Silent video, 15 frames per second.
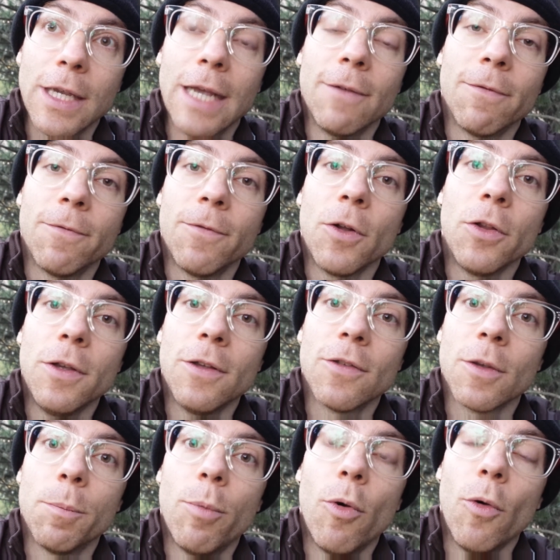can fully
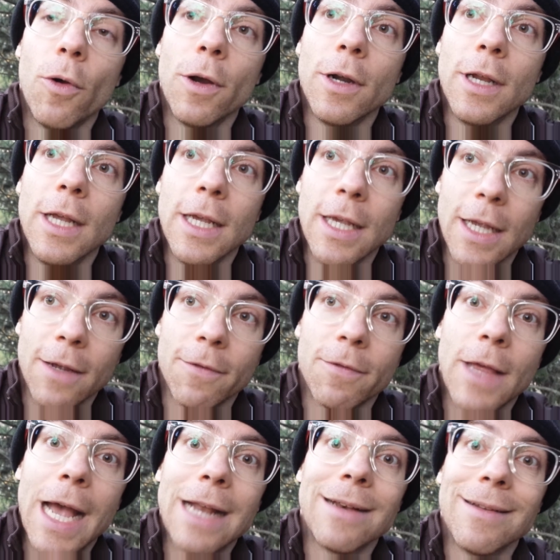support
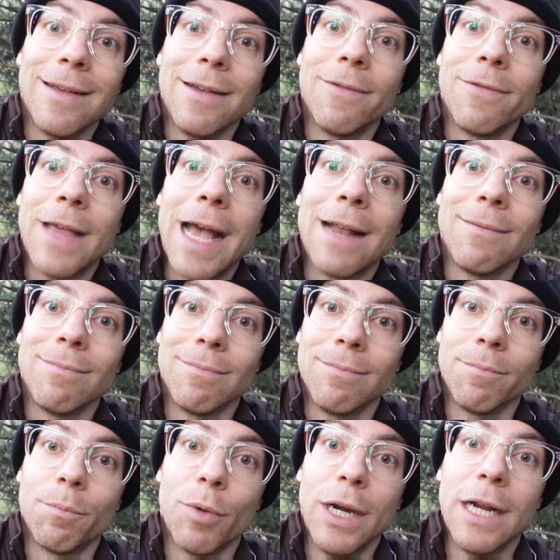if that
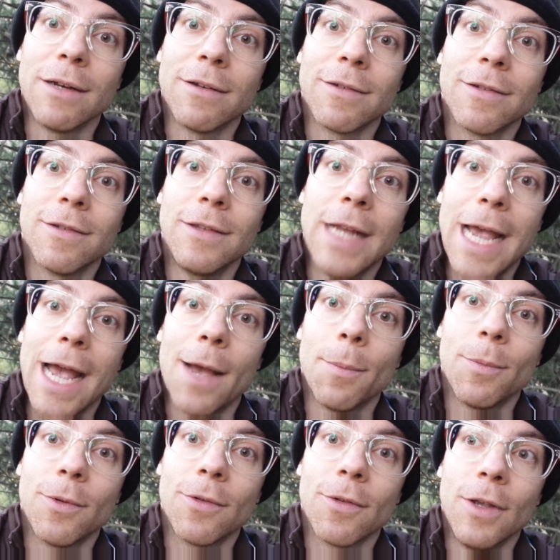branch
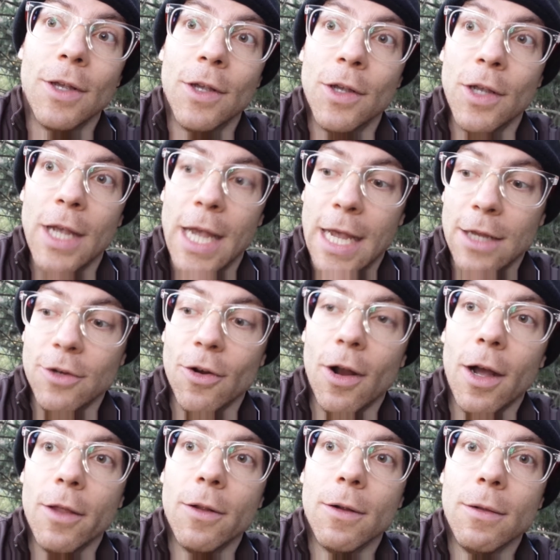snaps and
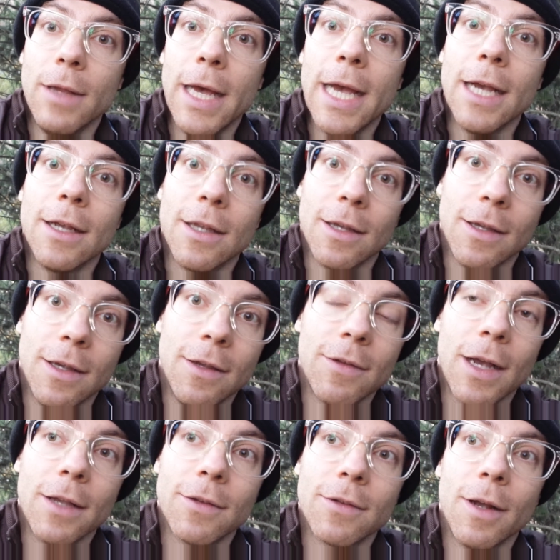your other leg
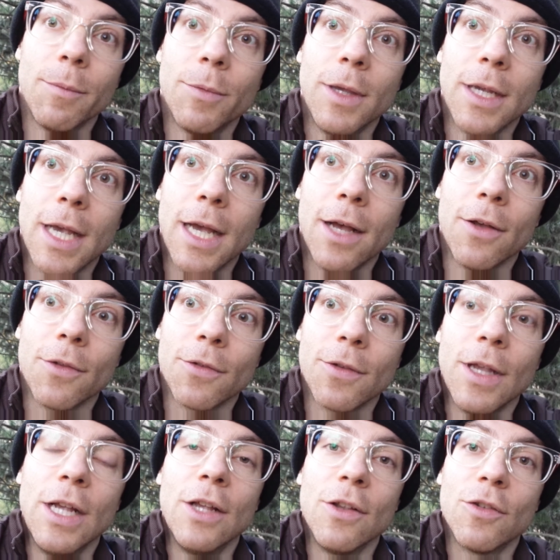is on something
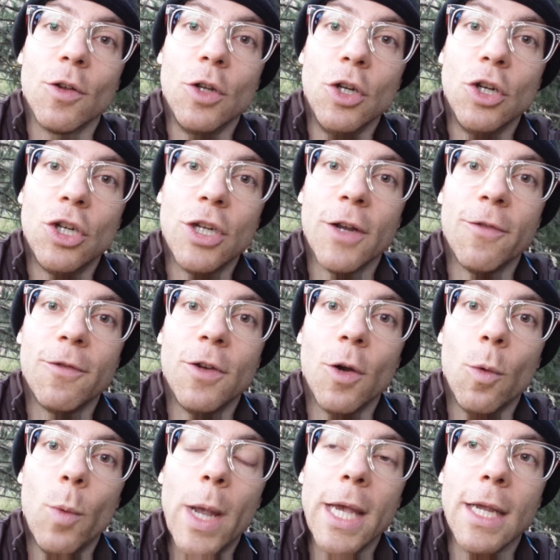else. So you shift
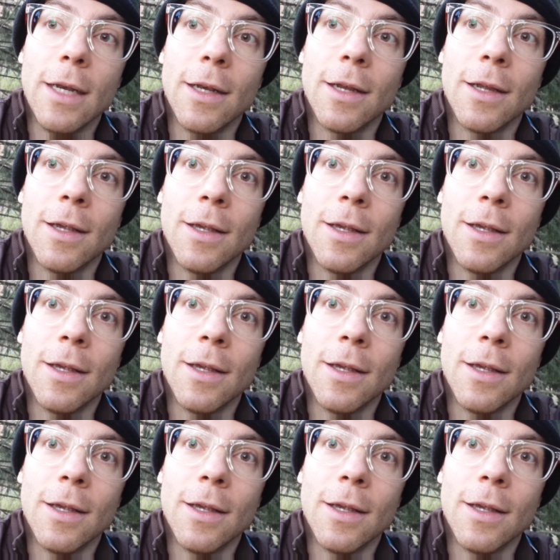your weight.